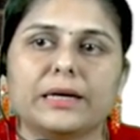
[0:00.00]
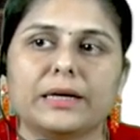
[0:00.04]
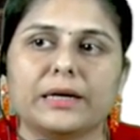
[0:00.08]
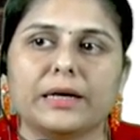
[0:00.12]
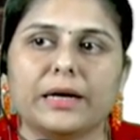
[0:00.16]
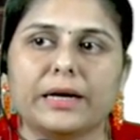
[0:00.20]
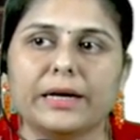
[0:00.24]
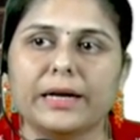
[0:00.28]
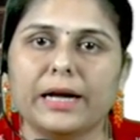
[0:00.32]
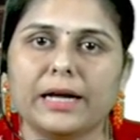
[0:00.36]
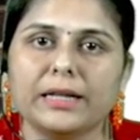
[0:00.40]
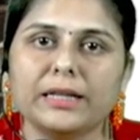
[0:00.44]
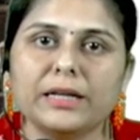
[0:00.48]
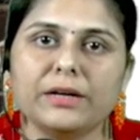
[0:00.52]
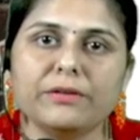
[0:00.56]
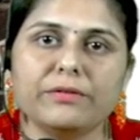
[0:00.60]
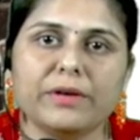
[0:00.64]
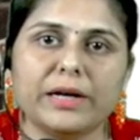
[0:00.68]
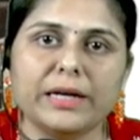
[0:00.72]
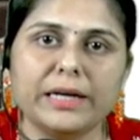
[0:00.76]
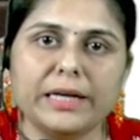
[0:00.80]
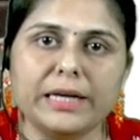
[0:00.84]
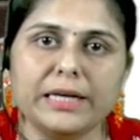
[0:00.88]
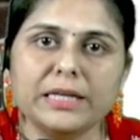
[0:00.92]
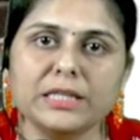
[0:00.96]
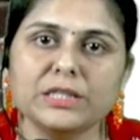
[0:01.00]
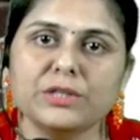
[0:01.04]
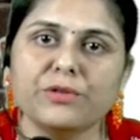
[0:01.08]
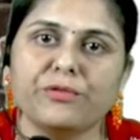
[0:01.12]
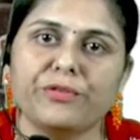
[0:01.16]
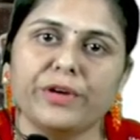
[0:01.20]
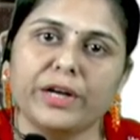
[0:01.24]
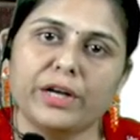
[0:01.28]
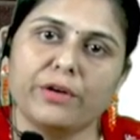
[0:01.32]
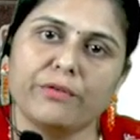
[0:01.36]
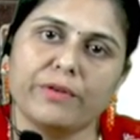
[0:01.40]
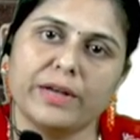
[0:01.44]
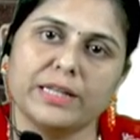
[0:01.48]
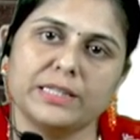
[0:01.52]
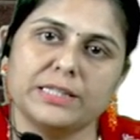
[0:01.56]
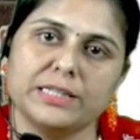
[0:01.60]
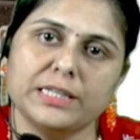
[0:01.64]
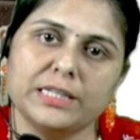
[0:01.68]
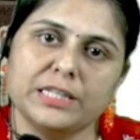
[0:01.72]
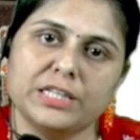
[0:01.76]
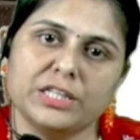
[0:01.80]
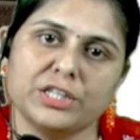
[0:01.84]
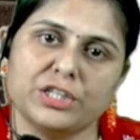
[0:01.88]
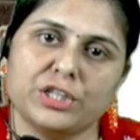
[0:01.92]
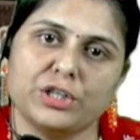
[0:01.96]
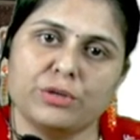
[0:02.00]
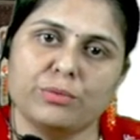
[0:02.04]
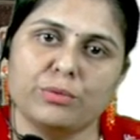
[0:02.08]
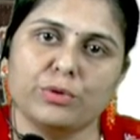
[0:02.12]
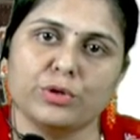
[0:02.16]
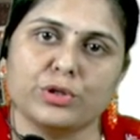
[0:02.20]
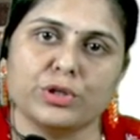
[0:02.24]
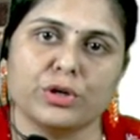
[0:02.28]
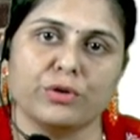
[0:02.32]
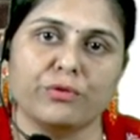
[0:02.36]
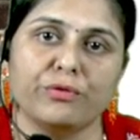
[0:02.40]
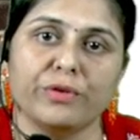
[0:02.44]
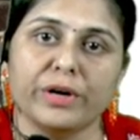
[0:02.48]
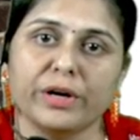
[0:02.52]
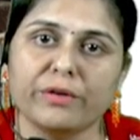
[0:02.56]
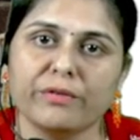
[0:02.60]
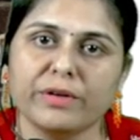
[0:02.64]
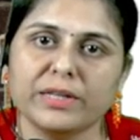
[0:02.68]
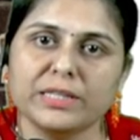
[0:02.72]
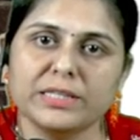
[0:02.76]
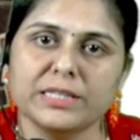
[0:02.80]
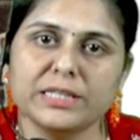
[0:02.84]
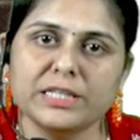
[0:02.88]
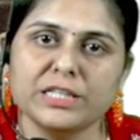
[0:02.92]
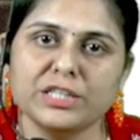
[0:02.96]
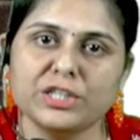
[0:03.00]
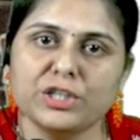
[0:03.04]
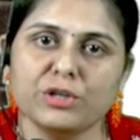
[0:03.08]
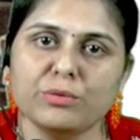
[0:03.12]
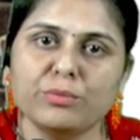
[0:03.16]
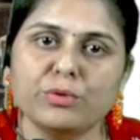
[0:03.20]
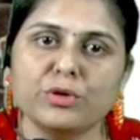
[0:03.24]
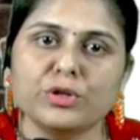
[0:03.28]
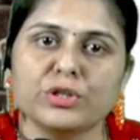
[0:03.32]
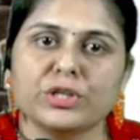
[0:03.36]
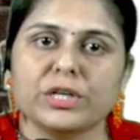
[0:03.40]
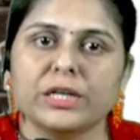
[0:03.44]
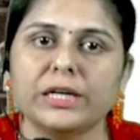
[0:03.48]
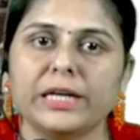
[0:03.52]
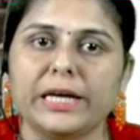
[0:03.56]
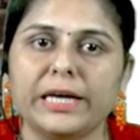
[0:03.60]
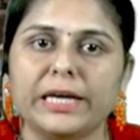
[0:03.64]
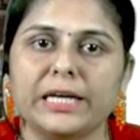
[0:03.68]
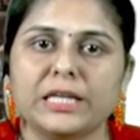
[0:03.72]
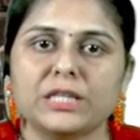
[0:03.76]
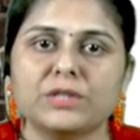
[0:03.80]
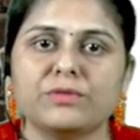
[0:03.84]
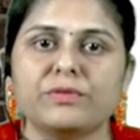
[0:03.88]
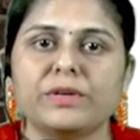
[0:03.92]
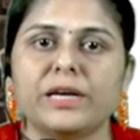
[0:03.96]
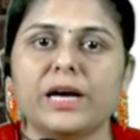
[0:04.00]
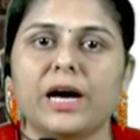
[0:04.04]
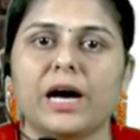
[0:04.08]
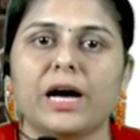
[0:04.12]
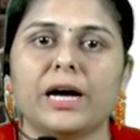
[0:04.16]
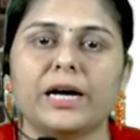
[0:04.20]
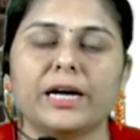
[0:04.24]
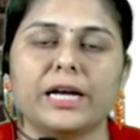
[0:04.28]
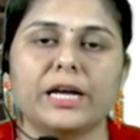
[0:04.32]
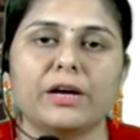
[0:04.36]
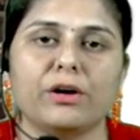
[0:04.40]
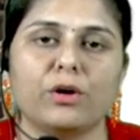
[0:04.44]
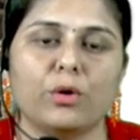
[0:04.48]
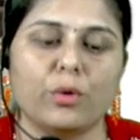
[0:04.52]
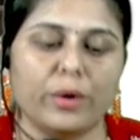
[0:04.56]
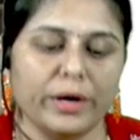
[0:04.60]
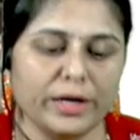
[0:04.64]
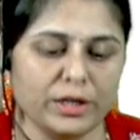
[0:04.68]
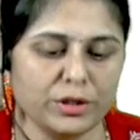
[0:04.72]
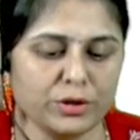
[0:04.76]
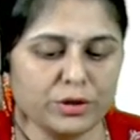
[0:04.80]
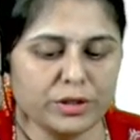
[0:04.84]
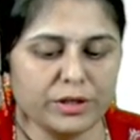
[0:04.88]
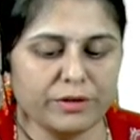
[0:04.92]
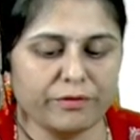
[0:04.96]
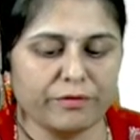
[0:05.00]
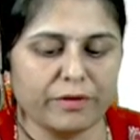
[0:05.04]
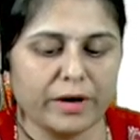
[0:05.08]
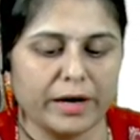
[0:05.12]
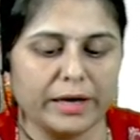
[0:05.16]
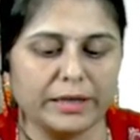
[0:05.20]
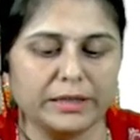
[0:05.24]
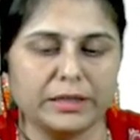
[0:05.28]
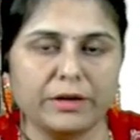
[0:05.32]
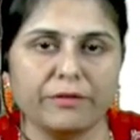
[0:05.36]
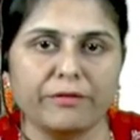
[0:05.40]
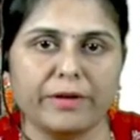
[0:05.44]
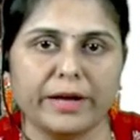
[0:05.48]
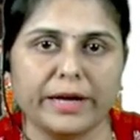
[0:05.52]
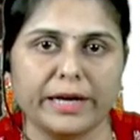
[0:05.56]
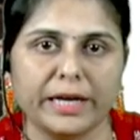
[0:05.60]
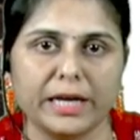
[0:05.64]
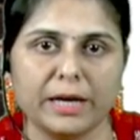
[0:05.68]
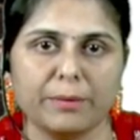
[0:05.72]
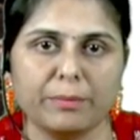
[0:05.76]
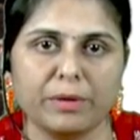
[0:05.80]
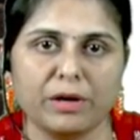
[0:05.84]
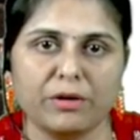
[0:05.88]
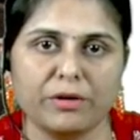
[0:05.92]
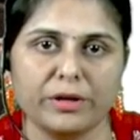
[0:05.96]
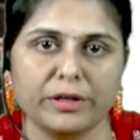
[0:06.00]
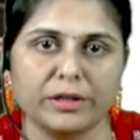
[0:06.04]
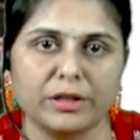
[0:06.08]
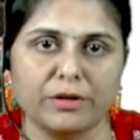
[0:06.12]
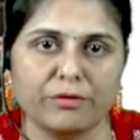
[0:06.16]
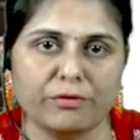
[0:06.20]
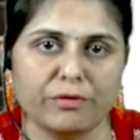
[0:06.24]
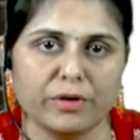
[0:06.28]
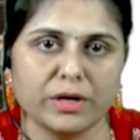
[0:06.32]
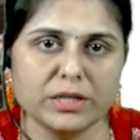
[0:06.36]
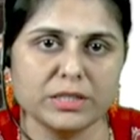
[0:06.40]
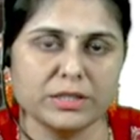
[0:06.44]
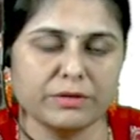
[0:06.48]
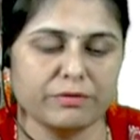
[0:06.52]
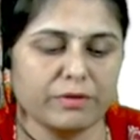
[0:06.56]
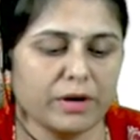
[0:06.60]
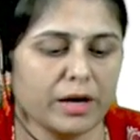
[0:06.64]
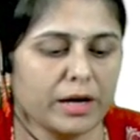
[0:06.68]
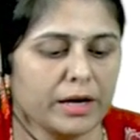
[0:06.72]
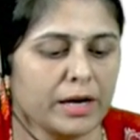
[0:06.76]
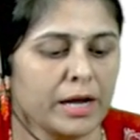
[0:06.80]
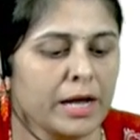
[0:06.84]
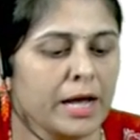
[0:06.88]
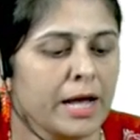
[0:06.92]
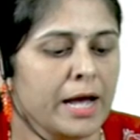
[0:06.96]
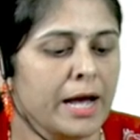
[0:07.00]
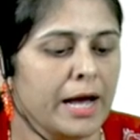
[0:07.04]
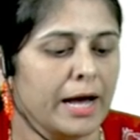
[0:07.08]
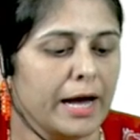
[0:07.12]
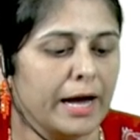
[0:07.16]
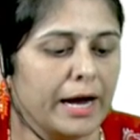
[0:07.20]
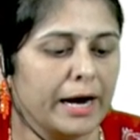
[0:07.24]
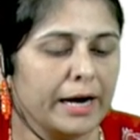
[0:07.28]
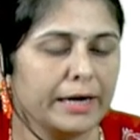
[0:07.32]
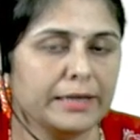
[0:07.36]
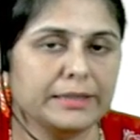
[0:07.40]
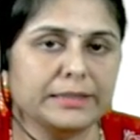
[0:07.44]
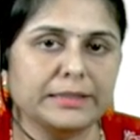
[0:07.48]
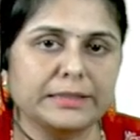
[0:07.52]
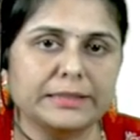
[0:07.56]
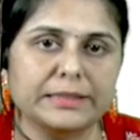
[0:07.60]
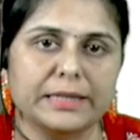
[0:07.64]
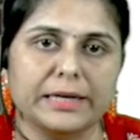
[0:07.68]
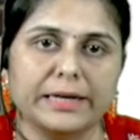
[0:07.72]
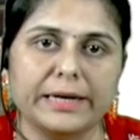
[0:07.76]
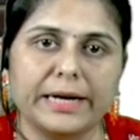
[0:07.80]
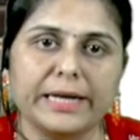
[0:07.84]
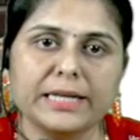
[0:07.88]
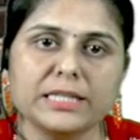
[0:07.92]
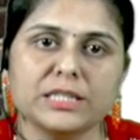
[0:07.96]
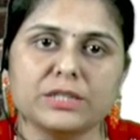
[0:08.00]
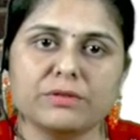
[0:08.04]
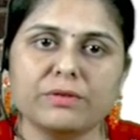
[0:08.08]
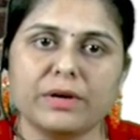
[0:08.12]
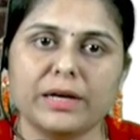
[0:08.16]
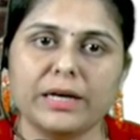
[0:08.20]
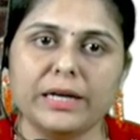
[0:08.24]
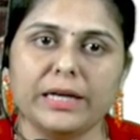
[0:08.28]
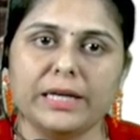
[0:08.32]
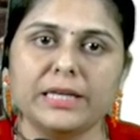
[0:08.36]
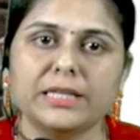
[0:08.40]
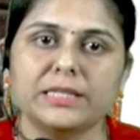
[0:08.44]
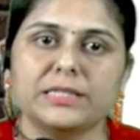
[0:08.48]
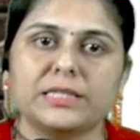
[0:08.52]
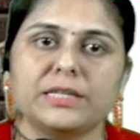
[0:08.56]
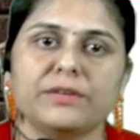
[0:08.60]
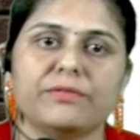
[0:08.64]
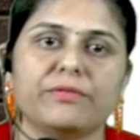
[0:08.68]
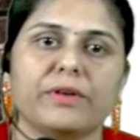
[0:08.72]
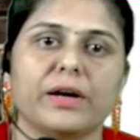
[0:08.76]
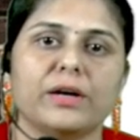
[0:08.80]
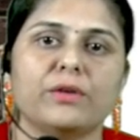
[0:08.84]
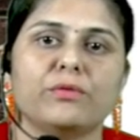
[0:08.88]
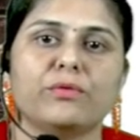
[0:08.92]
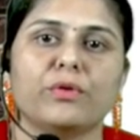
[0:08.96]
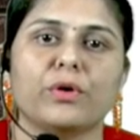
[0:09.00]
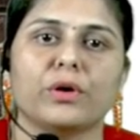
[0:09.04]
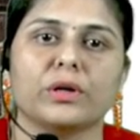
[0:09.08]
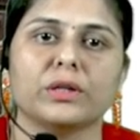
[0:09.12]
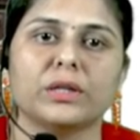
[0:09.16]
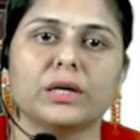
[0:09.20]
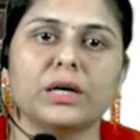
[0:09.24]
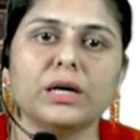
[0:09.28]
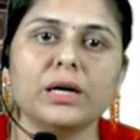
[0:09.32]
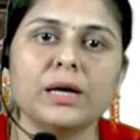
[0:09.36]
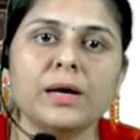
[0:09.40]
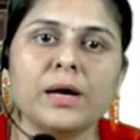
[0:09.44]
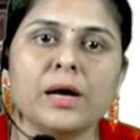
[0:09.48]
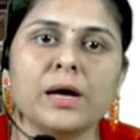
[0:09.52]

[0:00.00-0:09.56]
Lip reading: another one is frequency distribution. Frequency distribution is, we are going to define the variable in the first one, and the next one is defined for the